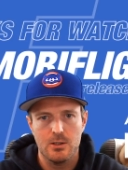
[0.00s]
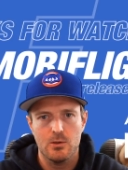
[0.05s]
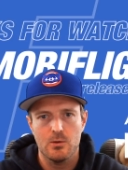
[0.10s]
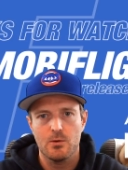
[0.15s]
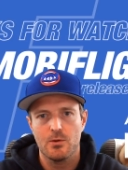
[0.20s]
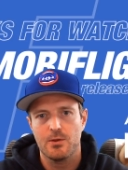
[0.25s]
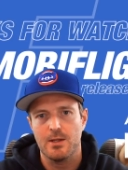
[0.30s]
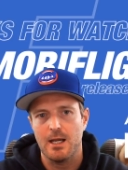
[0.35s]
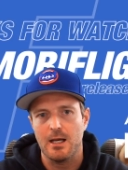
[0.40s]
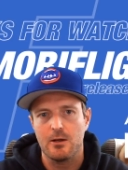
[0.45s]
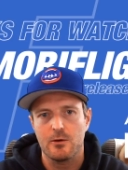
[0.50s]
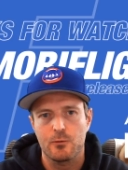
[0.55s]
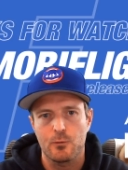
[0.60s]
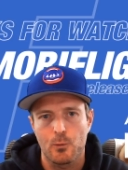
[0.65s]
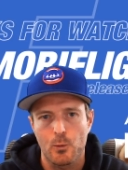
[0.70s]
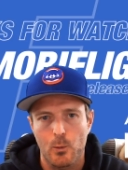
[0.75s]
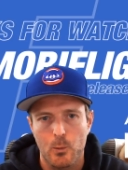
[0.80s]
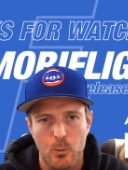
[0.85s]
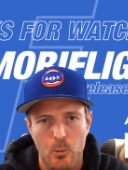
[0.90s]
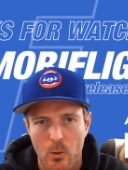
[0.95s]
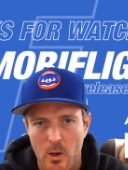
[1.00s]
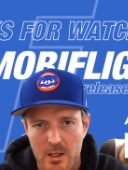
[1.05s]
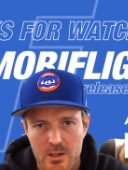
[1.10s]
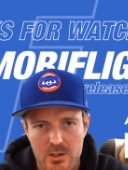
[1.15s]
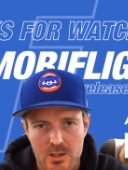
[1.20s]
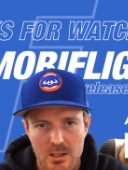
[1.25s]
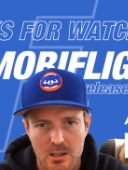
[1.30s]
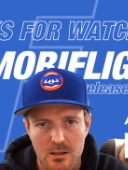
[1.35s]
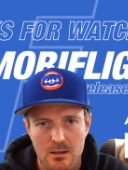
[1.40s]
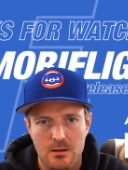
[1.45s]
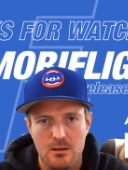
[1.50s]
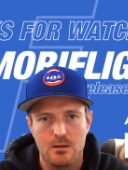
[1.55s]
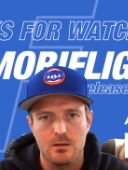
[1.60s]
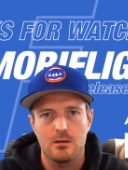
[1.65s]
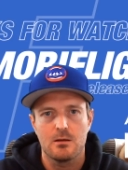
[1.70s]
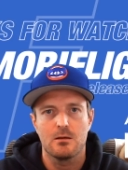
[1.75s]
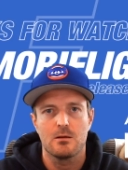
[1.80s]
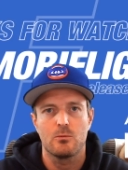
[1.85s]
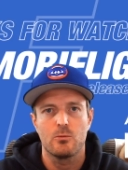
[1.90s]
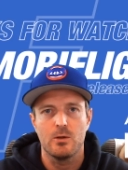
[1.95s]
you. Thanks for watching
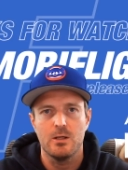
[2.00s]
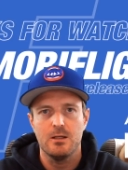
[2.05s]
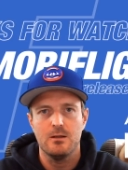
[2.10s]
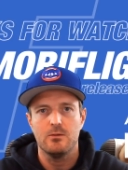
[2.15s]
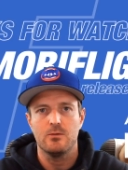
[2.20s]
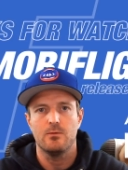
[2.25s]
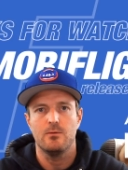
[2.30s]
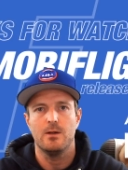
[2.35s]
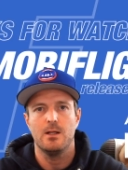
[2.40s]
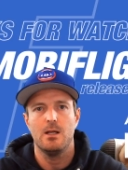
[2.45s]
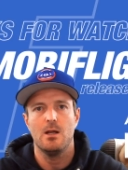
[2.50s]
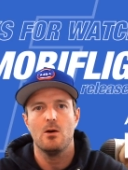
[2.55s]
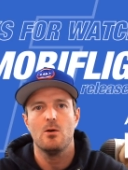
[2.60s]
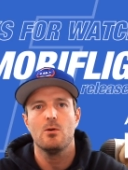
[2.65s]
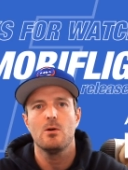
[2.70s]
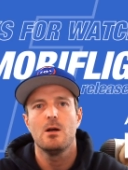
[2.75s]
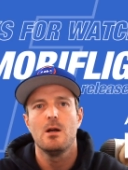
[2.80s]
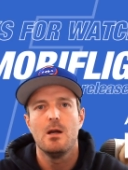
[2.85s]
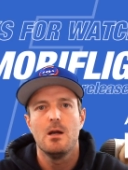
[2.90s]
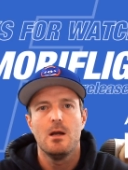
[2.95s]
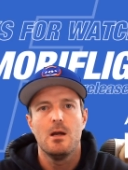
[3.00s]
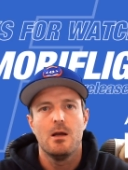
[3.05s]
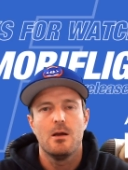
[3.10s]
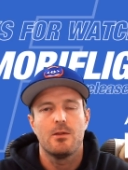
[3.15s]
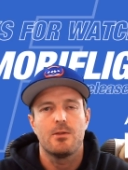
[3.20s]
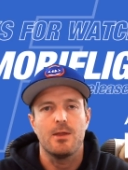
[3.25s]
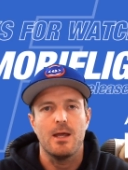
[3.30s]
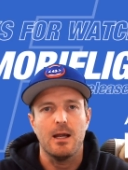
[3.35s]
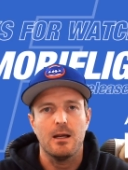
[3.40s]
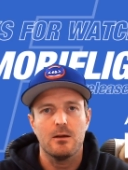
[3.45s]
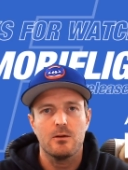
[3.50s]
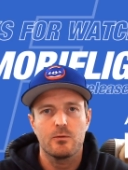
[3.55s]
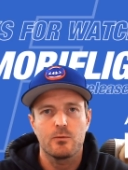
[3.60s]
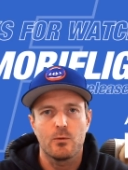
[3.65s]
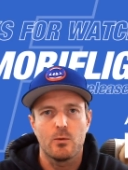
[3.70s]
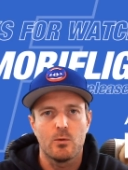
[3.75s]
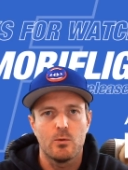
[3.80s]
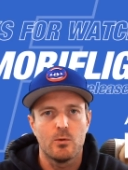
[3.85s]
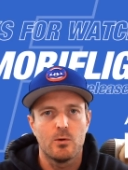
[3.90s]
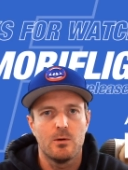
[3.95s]
the release video. Thanks
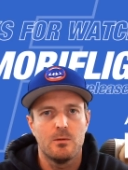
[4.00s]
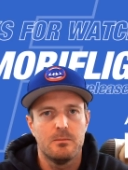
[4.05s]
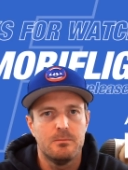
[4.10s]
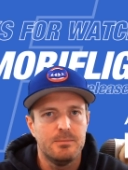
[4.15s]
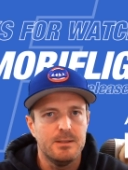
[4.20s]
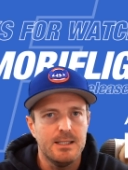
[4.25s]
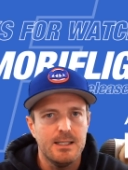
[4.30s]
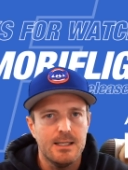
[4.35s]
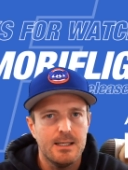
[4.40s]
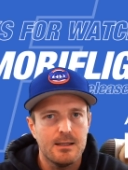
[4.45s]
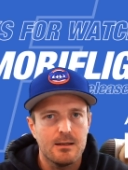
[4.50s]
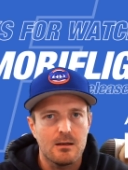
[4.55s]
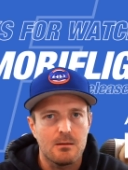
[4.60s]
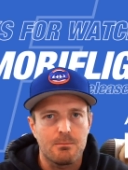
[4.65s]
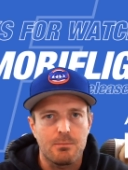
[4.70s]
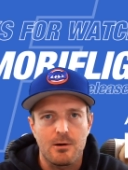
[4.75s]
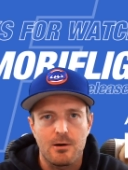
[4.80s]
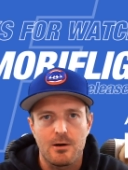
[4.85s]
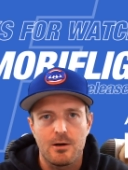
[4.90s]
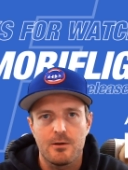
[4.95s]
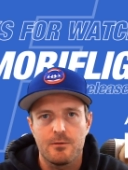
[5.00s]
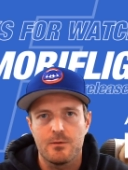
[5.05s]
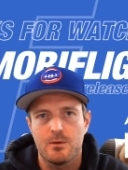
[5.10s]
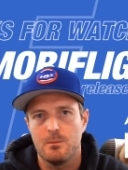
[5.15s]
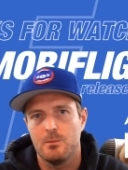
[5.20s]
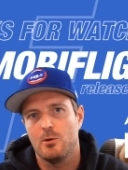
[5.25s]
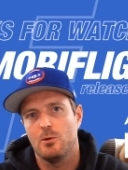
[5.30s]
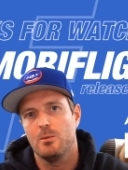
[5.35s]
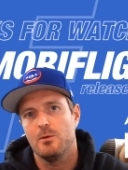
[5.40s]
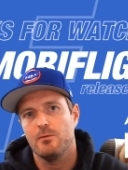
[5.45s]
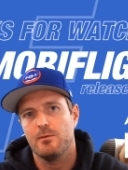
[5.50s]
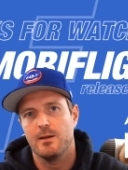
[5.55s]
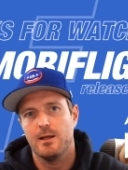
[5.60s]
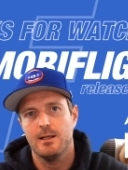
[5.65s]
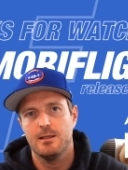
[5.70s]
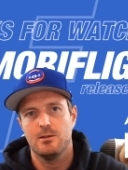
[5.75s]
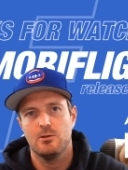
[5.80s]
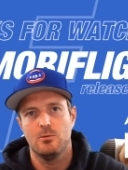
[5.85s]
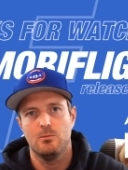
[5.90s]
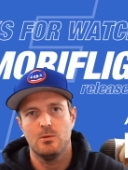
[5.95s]
for being a part of the
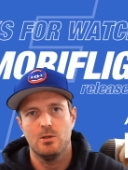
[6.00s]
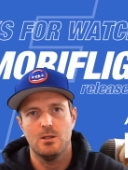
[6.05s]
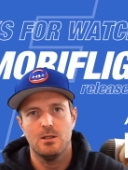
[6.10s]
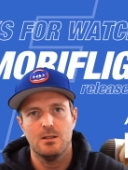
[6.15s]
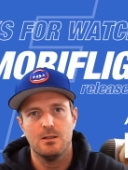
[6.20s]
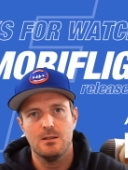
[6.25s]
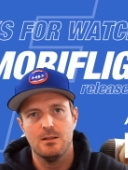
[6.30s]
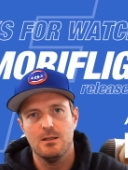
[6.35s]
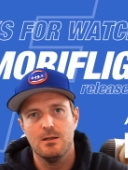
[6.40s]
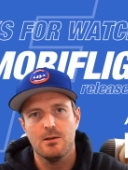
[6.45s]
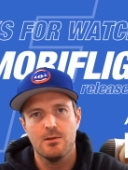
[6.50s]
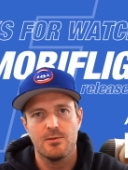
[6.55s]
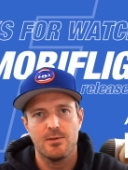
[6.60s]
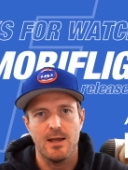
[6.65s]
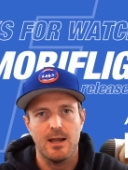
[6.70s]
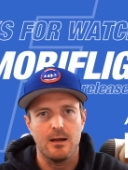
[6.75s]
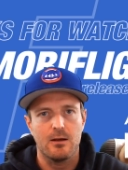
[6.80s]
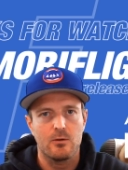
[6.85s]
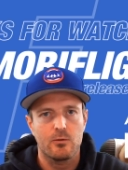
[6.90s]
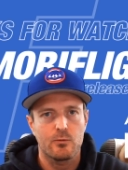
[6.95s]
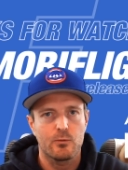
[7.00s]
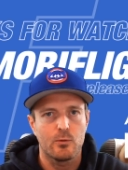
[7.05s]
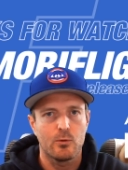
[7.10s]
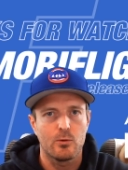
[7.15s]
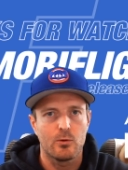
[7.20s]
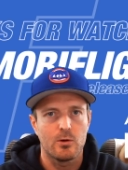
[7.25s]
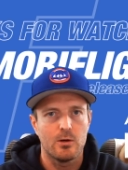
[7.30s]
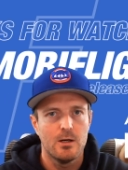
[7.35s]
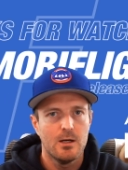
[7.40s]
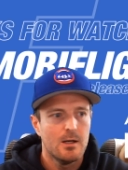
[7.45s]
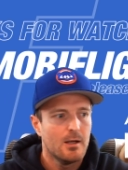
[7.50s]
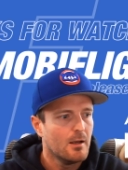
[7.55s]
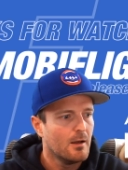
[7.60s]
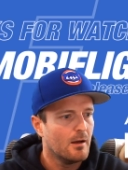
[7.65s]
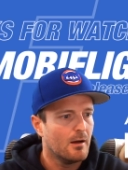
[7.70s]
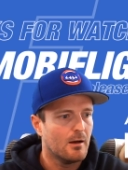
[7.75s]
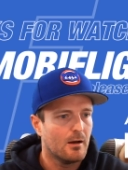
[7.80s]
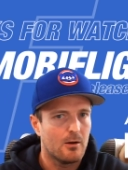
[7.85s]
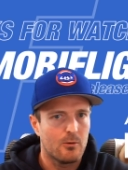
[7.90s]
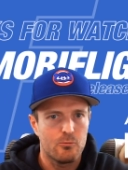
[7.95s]
MobiFlight community. Thanks for
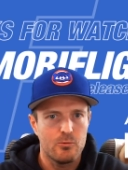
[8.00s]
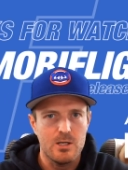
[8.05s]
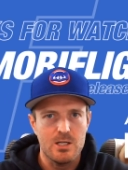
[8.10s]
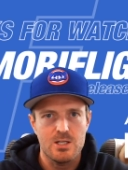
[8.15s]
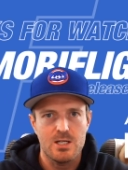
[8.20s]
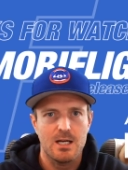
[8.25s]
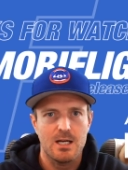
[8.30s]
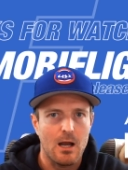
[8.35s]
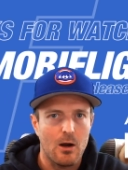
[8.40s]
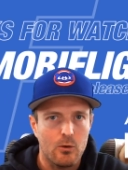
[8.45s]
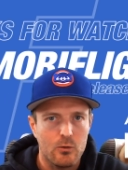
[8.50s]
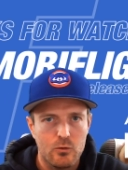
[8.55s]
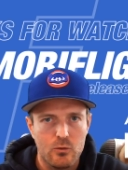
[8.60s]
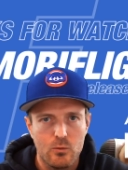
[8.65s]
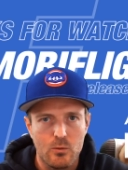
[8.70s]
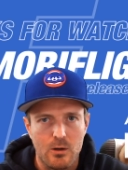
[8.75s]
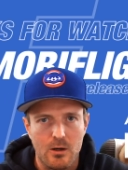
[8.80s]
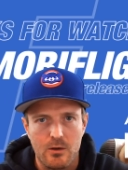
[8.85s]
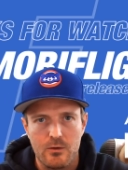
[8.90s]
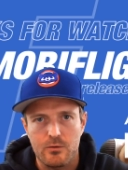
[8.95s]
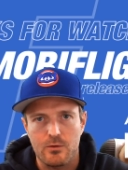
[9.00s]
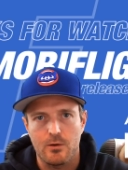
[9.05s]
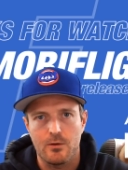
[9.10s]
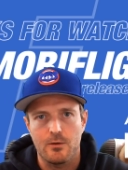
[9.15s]
uh, reaching out to us on